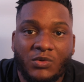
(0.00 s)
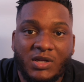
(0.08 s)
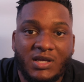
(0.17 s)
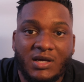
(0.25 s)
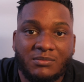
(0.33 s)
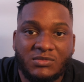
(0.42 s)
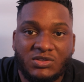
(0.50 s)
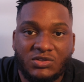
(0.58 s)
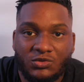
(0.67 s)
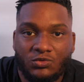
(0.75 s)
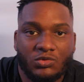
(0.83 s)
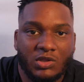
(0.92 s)
when it comes
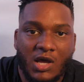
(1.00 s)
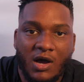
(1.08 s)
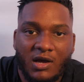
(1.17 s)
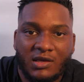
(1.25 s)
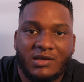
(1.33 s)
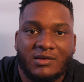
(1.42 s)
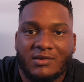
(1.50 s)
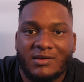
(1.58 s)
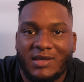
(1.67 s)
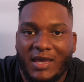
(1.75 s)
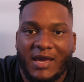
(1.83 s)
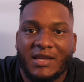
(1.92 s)
to log,
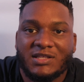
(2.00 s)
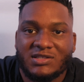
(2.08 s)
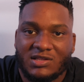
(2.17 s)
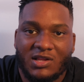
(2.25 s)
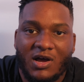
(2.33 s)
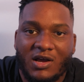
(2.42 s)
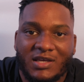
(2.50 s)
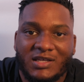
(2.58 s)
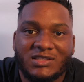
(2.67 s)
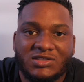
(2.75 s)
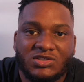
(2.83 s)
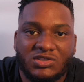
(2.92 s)
Canon's log
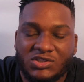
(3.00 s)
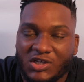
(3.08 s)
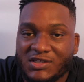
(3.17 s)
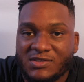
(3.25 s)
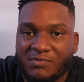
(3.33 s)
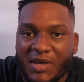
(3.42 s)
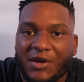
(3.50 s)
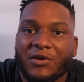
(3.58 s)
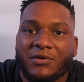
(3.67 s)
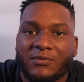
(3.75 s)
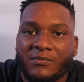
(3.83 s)
is just better.